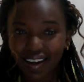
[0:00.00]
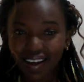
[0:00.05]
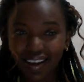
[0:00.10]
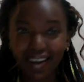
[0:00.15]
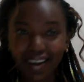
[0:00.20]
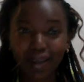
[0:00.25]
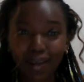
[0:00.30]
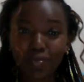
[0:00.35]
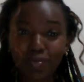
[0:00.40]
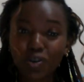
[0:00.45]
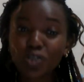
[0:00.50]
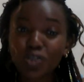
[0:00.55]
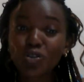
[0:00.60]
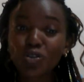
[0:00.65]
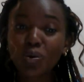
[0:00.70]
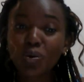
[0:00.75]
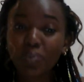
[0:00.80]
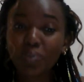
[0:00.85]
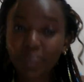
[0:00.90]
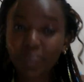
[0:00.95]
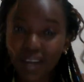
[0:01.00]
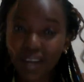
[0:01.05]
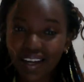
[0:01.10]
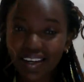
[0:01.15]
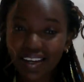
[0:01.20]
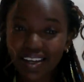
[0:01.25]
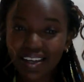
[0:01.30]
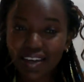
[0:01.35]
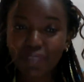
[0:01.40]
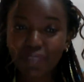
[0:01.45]
And I'm not
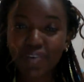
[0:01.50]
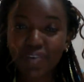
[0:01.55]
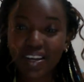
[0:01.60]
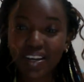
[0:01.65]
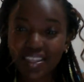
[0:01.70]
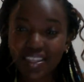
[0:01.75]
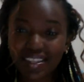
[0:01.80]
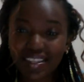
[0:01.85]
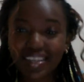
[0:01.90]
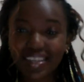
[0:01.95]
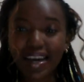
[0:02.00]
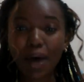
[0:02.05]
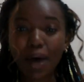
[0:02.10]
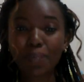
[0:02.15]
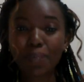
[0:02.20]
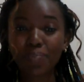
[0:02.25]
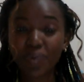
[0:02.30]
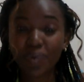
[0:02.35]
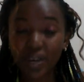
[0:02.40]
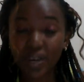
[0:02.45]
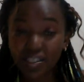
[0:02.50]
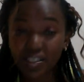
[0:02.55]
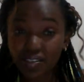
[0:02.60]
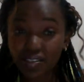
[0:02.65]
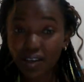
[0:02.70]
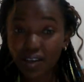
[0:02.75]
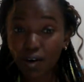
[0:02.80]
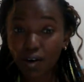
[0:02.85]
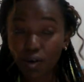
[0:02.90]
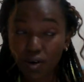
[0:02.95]
complaining. If anything, I'm
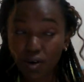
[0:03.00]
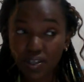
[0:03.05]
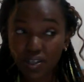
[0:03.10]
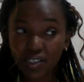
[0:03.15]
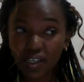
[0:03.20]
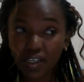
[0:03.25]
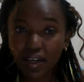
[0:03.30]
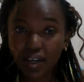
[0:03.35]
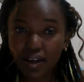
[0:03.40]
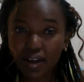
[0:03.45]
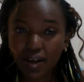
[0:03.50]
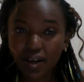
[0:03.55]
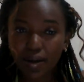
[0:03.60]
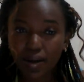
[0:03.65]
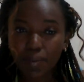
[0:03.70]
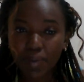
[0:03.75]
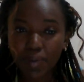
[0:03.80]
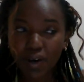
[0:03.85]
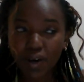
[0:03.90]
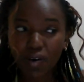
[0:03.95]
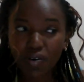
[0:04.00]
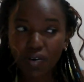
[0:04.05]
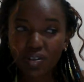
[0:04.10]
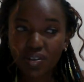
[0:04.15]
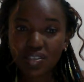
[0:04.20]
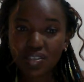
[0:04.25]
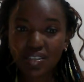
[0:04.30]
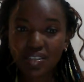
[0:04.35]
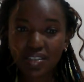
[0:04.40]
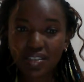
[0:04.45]
praising God,
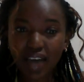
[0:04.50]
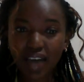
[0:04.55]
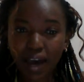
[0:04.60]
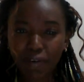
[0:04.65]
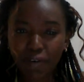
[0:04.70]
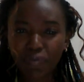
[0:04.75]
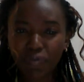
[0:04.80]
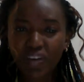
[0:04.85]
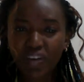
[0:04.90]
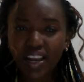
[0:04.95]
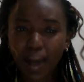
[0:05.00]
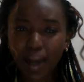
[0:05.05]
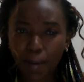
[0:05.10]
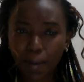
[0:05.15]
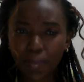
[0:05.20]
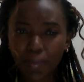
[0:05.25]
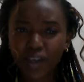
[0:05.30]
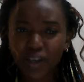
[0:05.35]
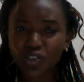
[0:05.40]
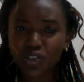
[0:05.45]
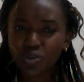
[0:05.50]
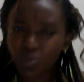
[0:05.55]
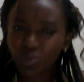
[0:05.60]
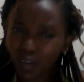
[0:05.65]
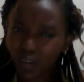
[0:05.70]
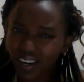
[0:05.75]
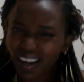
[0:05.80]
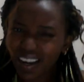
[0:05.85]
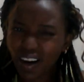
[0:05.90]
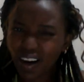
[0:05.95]
because I feel I'm
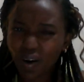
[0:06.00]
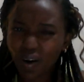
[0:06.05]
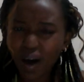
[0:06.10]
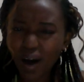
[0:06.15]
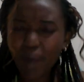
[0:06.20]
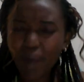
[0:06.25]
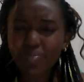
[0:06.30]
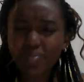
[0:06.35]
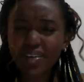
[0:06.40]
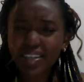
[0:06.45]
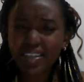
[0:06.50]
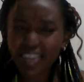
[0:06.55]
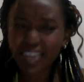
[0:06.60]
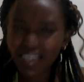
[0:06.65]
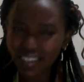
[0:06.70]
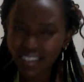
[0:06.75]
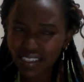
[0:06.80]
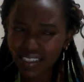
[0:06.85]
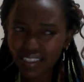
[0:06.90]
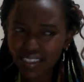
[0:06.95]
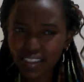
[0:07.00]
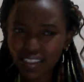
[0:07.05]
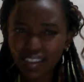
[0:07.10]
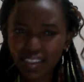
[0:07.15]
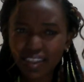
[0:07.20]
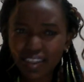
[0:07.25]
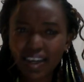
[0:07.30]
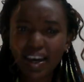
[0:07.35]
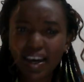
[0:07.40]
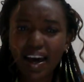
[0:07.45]
mature now. I'm ready.
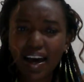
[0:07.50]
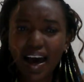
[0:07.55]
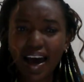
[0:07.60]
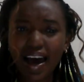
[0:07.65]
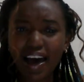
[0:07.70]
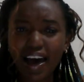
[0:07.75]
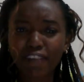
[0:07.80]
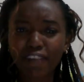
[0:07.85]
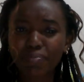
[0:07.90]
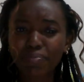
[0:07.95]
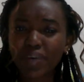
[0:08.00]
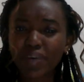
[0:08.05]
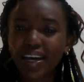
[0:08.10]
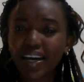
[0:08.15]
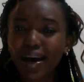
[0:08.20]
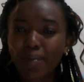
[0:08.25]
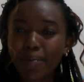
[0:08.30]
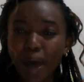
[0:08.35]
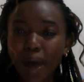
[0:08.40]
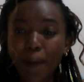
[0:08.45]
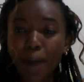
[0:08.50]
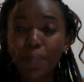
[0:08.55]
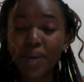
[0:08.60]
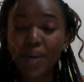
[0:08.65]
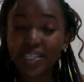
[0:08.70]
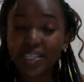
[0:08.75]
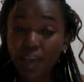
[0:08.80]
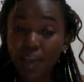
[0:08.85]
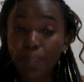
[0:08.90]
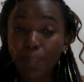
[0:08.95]
I have become a
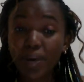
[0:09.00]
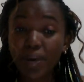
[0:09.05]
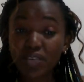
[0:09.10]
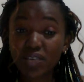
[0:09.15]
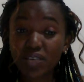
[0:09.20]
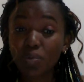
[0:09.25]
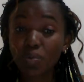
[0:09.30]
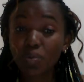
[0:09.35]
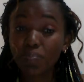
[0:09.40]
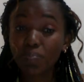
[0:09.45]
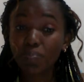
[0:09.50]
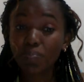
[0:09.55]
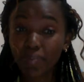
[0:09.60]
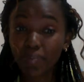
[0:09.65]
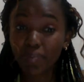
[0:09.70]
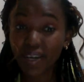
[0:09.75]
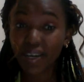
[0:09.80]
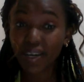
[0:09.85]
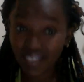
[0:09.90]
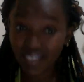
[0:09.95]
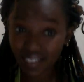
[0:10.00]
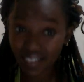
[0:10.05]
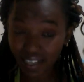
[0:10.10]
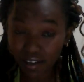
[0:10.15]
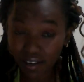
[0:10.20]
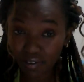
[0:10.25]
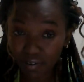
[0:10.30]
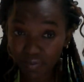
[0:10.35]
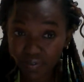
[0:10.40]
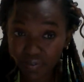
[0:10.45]
better person by
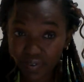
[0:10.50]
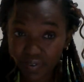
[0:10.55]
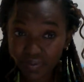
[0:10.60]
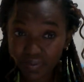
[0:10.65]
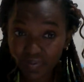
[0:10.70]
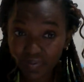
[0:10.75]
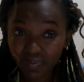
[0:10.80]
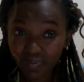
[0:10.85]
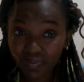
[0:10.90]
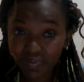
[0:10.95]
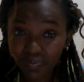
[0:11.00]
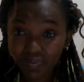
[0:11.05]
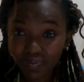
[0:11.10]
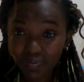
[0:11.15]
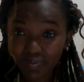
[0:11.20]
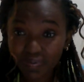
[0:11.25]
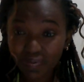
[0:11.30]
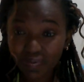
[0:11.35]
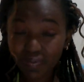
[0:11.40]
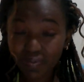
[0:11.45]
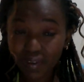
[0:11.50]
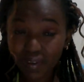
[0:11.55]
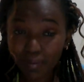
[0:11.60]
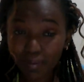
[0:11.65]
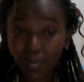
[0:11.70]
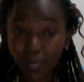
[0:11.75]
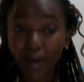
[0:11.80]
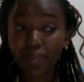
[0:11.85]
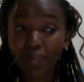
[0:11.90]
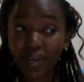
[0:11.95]
myself.
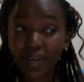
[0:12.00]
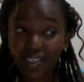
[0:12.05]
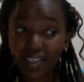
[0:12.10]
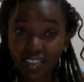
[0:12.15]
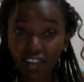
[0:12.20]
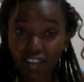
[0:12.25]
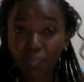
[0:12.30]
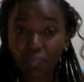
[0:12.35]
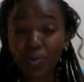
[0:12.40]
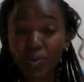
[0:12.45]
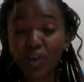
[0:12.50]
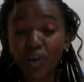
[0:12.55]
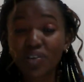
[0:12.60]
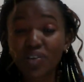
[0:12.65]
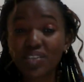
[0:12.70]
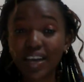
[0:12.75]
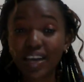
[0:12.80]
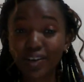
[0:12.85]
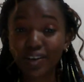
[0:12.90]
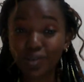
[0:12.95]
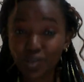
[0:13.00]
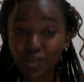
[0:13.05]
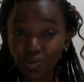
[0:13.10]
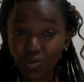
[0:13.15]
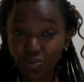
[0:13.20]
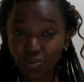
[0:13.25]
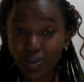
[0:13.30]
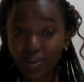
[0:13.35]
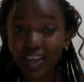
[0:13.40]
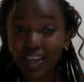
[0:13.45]
By myself, because I used
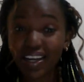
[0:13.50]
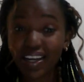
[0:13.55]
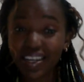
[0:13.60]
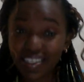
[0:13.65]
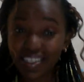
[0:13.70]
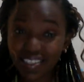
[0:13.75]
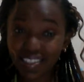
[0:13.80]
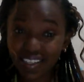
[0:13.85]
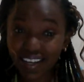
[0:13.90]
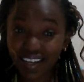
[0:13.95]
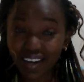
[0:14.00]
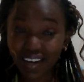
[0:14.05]
to be lazy.